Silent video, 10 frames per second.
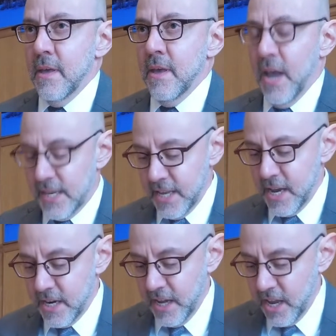As I
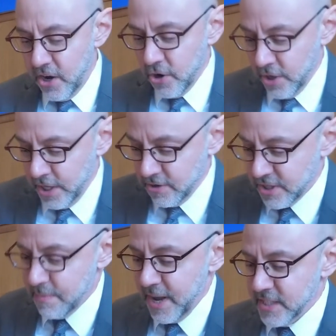indicated earlier, the
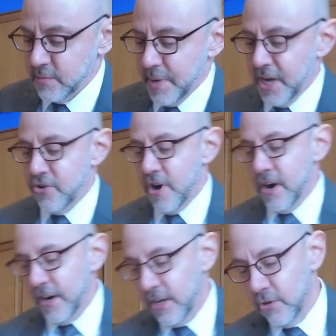demands of
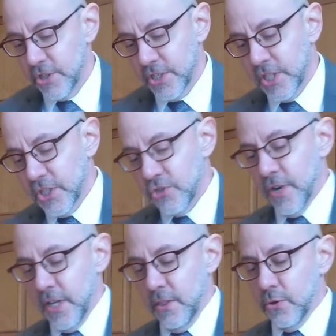patriarchy don't just
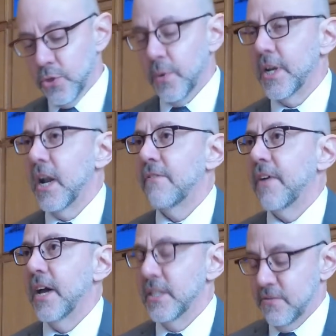constrain those who
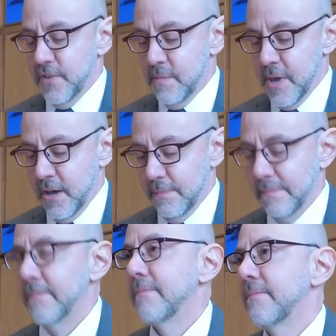identify as female.
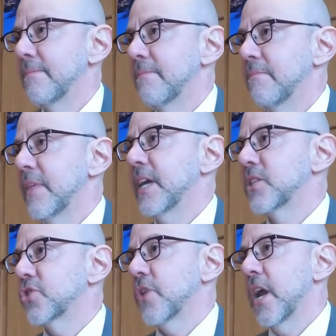They
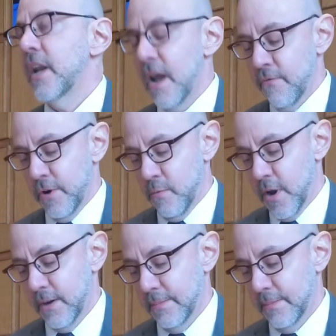constrain everyone.